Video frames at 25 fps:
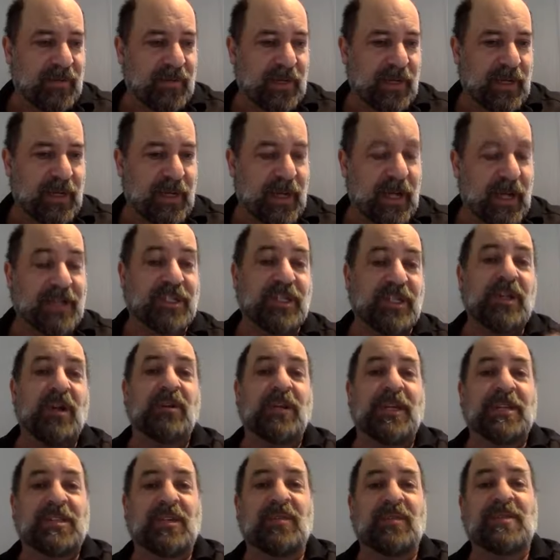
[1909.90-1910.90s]
actually, no,
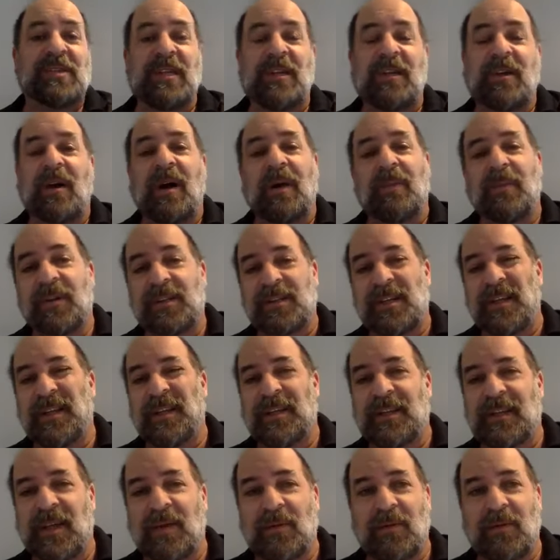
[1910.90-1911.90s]
let's use e-commerce. I
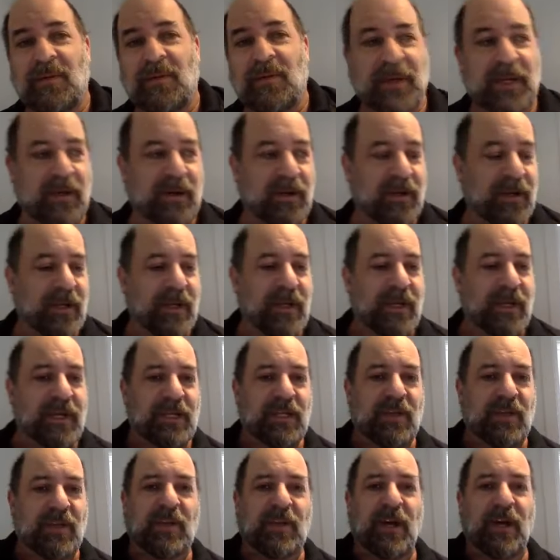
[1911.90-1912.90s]
like that one better.
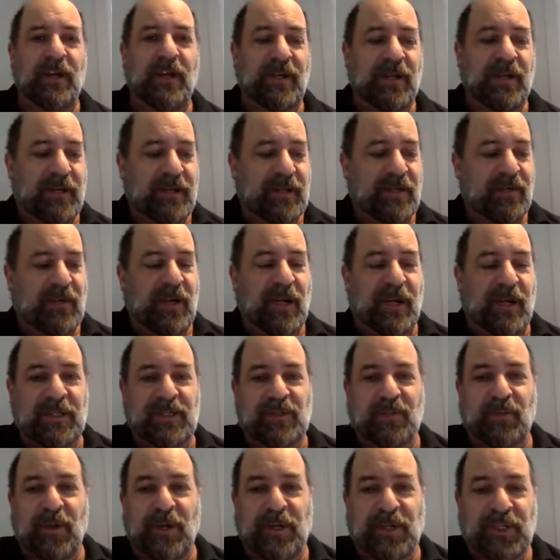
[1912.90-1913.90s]
You've got a
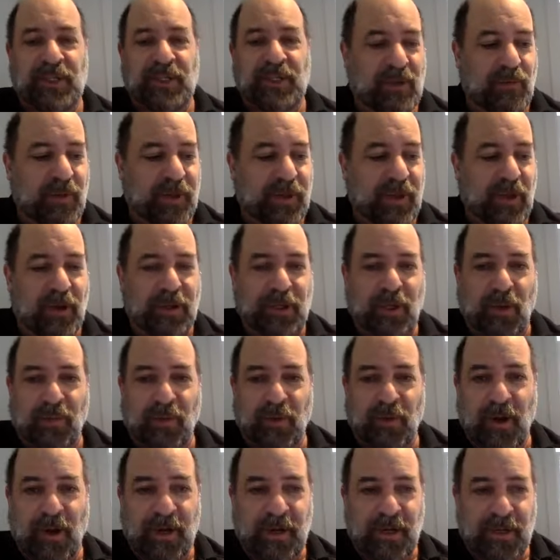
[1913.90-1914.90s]
spreadsheet with all your
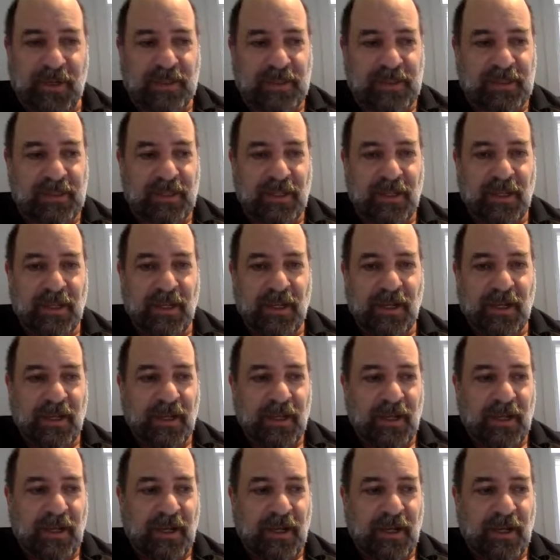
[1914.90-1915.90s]
products
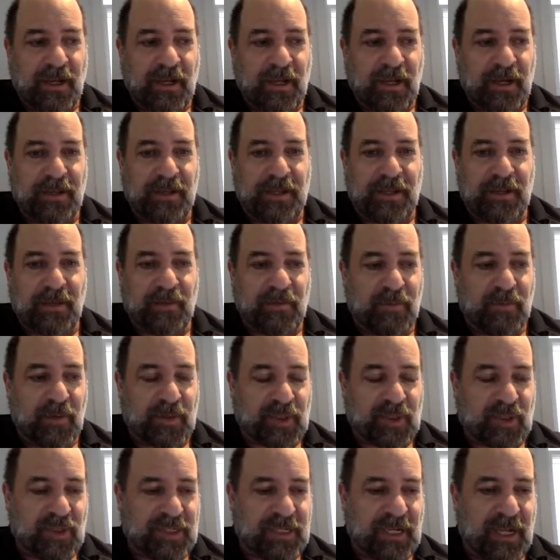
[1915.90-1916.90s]

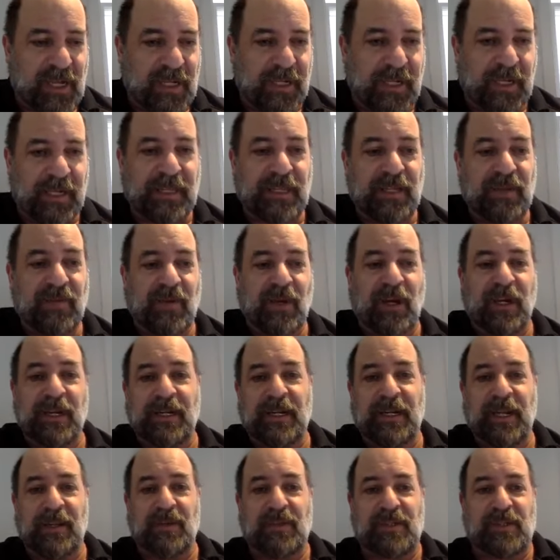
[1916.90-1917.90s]
which you're selling, and then you've got
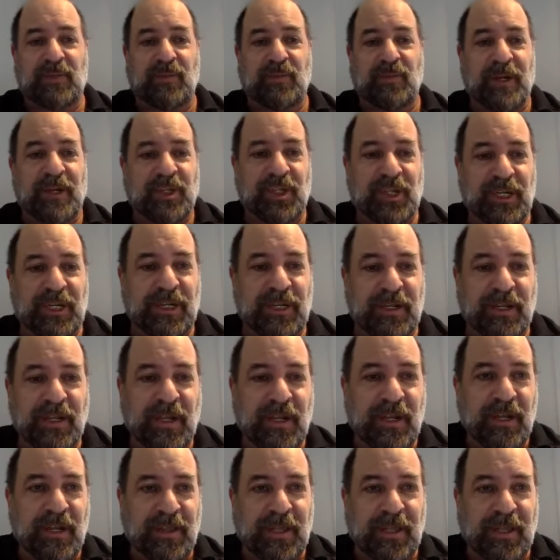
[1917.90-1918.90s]
another spreadsheet
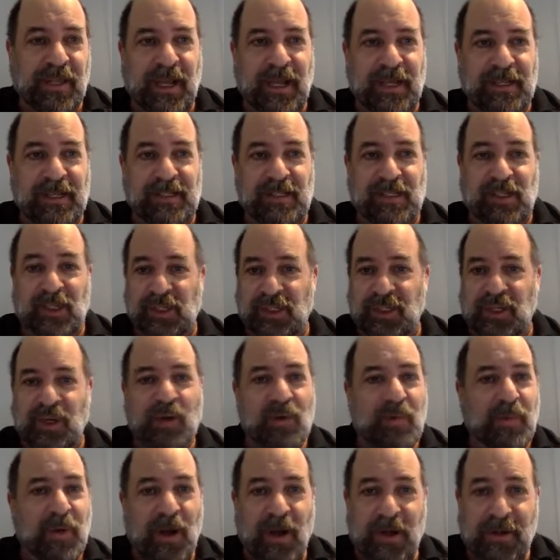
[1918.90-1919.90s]
that has just
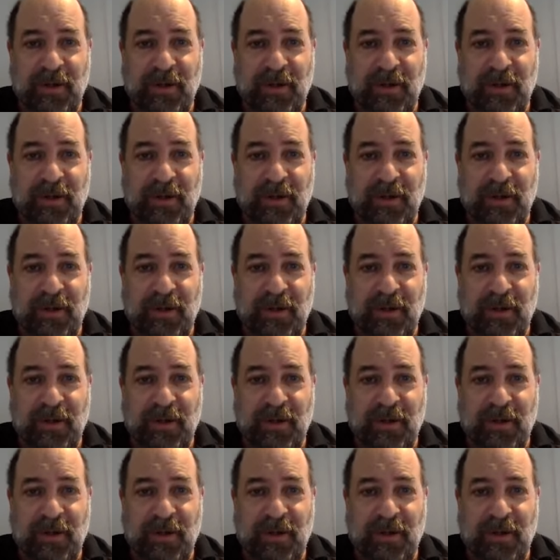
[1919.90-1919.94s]
coupon